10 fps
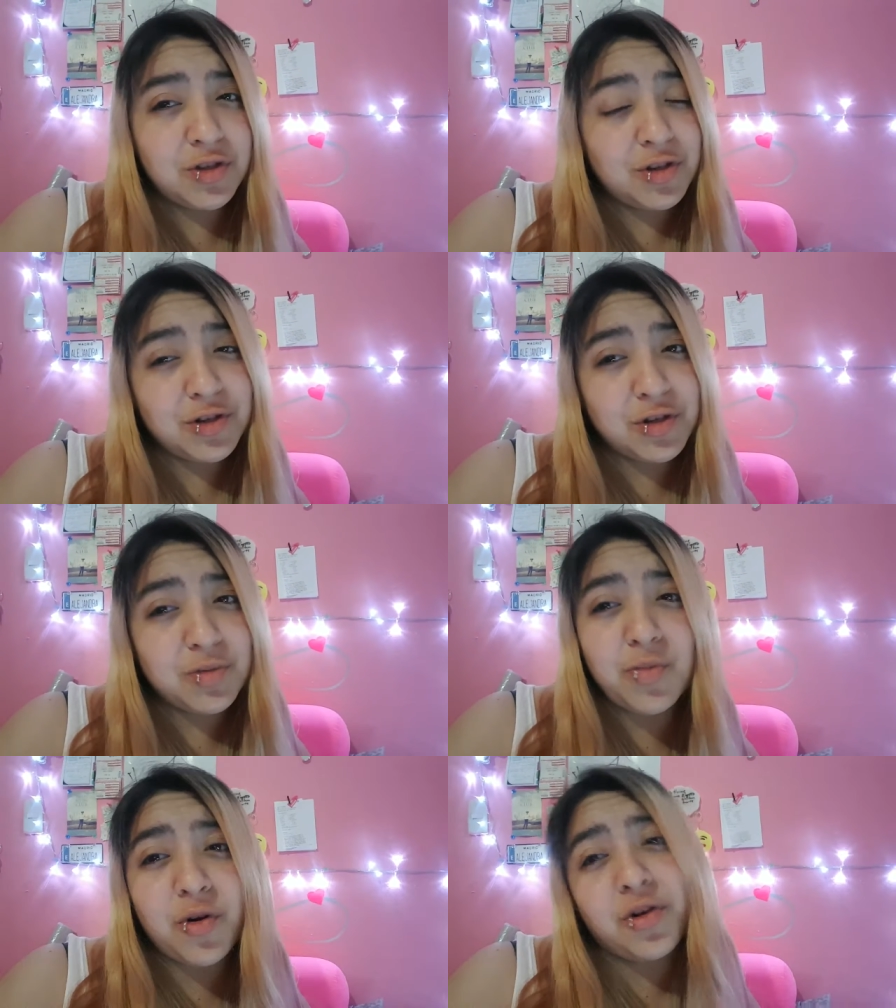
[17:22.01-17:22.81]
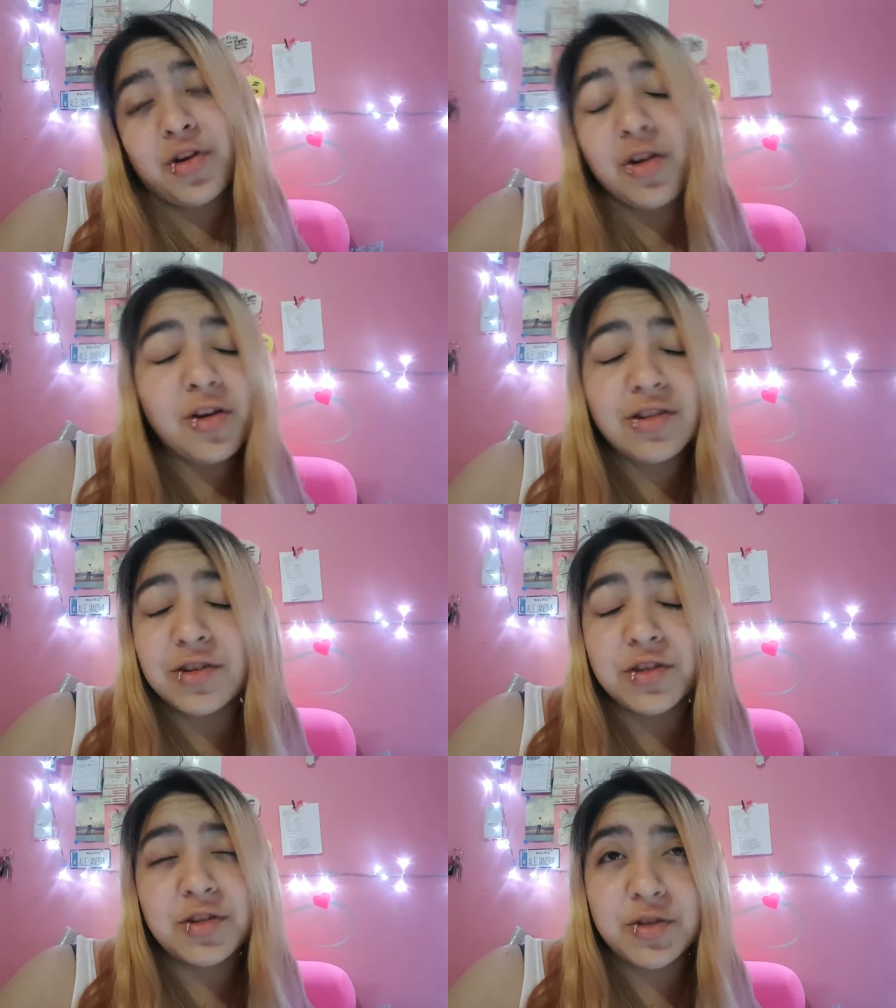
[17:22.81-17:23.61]
use more
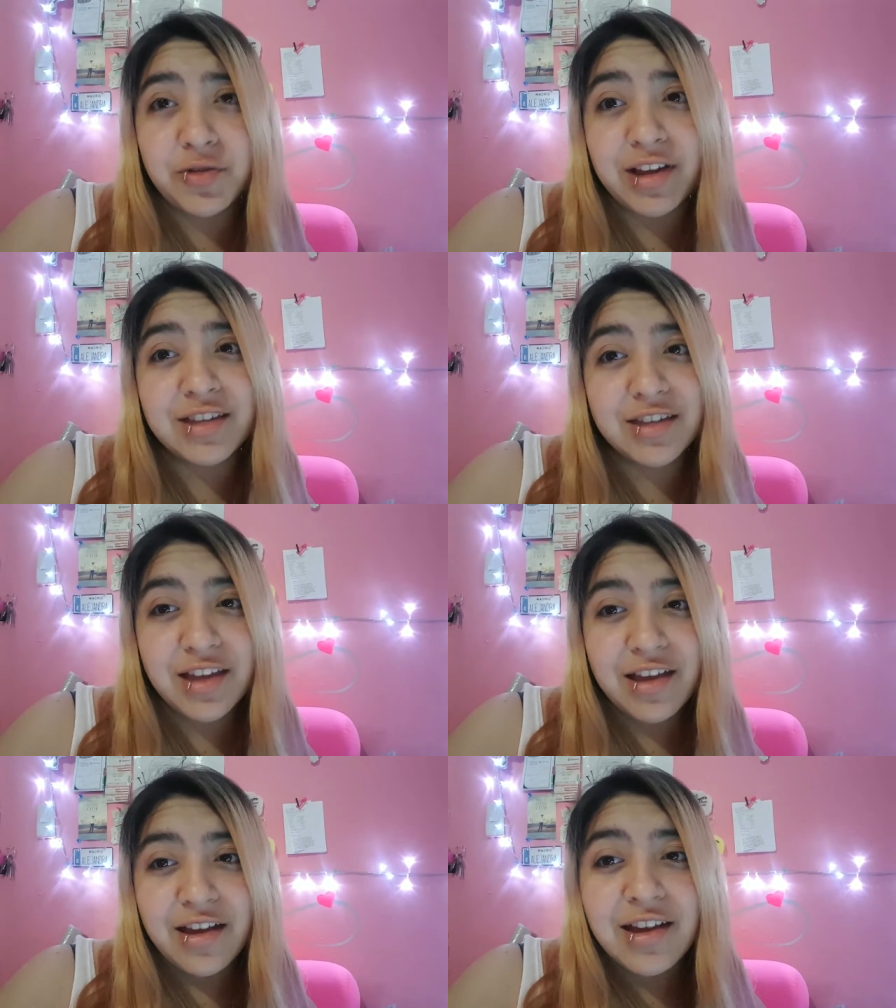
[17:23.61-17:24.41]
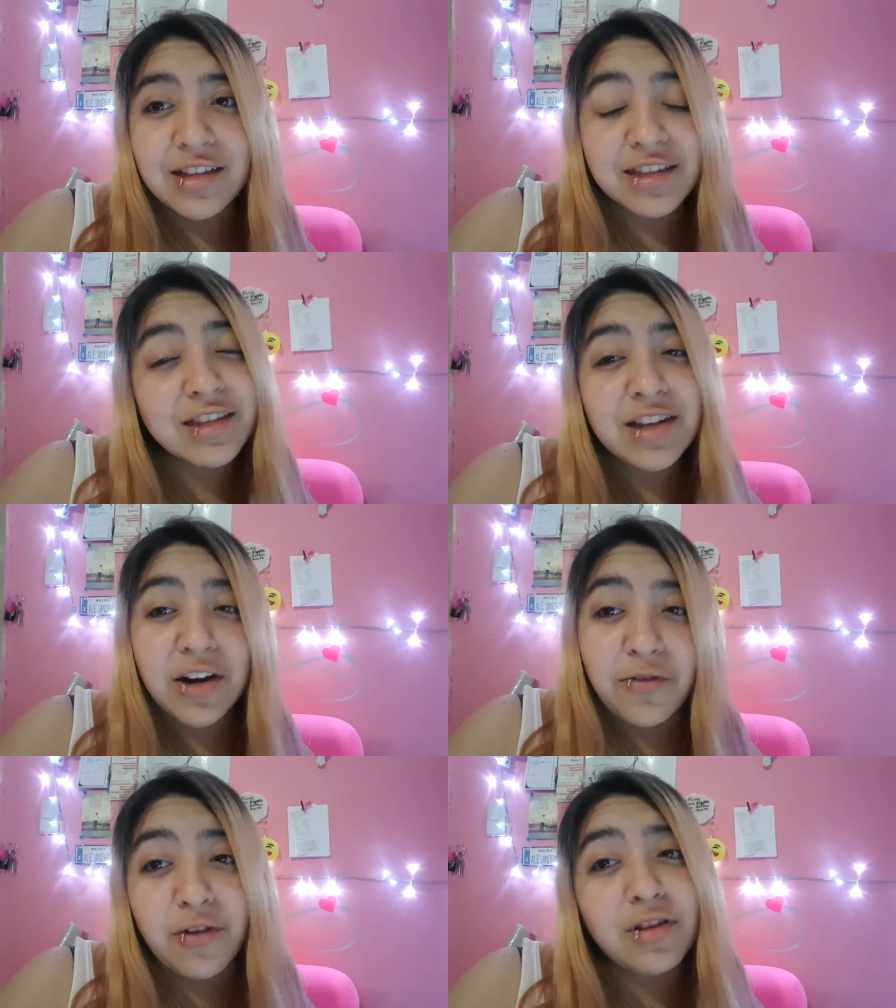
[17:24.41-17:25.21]
colors to dress instead
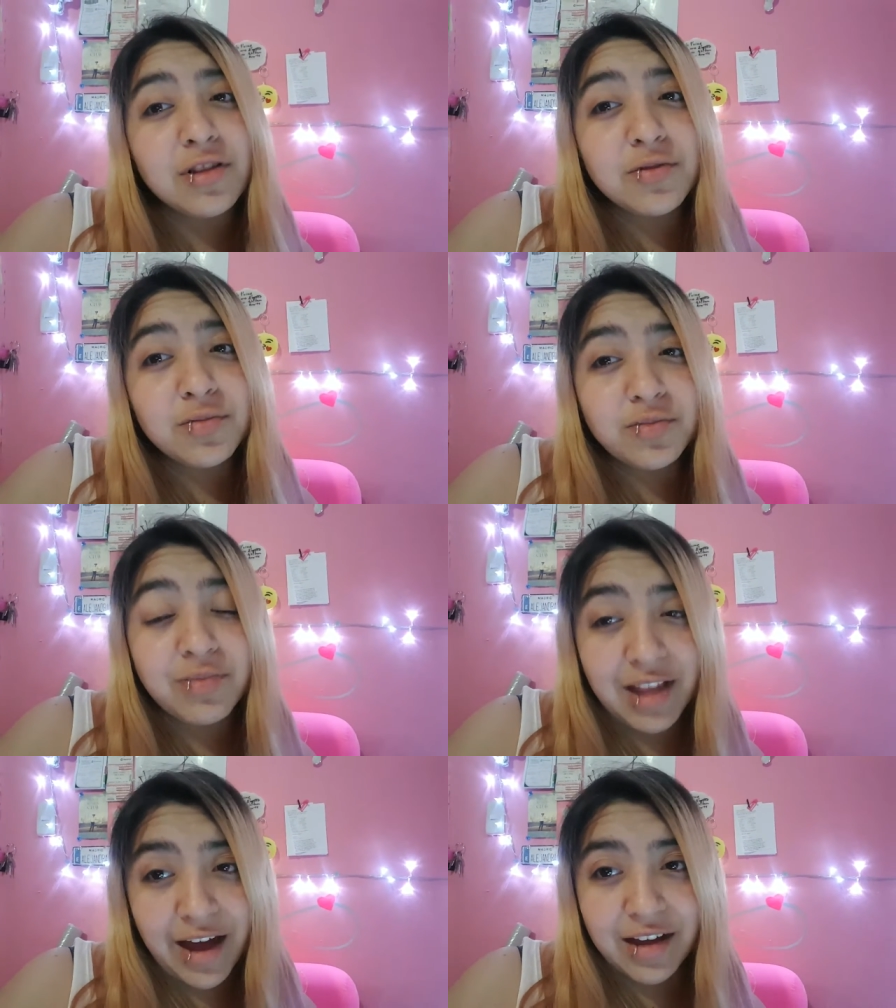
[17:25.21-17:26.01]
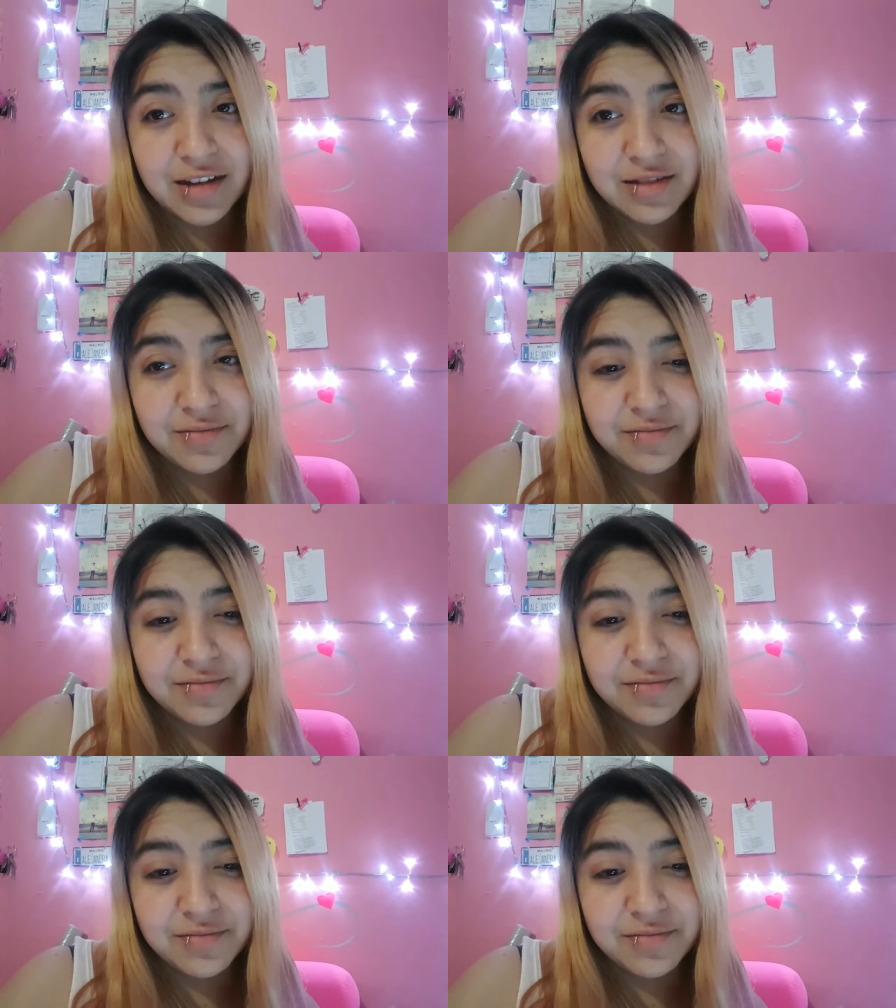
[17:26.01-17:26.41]
of all black.